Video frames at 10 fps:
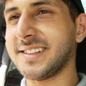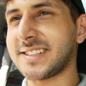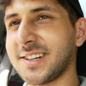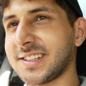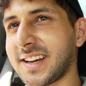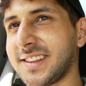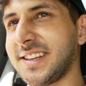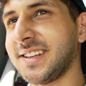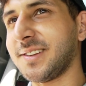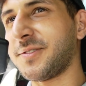it sounds like
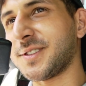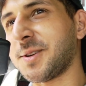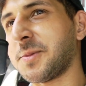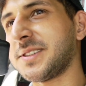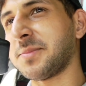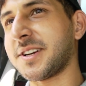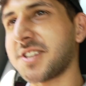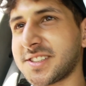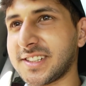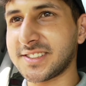for some reason my
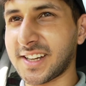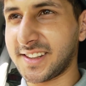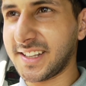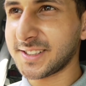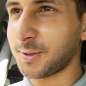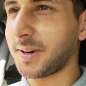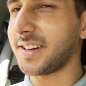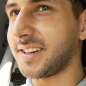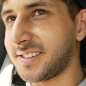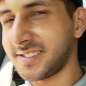truck sounds like a diesel right
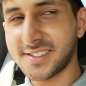now.